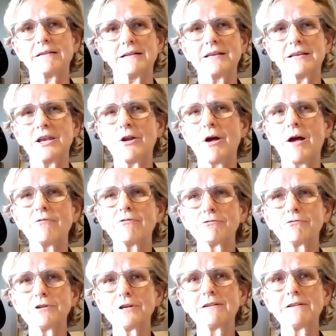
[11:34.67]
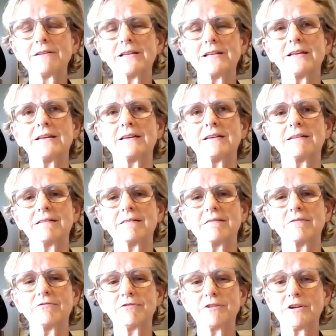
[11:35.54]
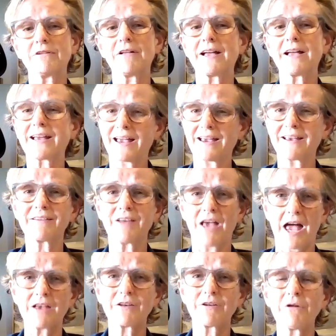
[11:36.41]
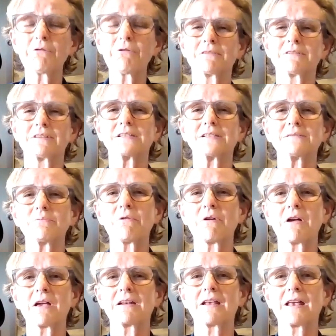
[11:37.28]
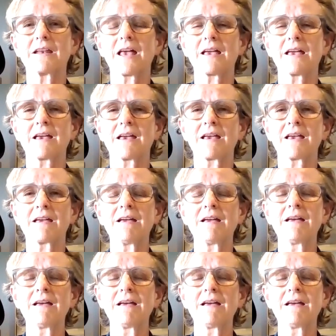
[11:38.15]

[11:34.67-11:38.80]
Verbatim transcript: you know, I really feel like I, I know at this point and I,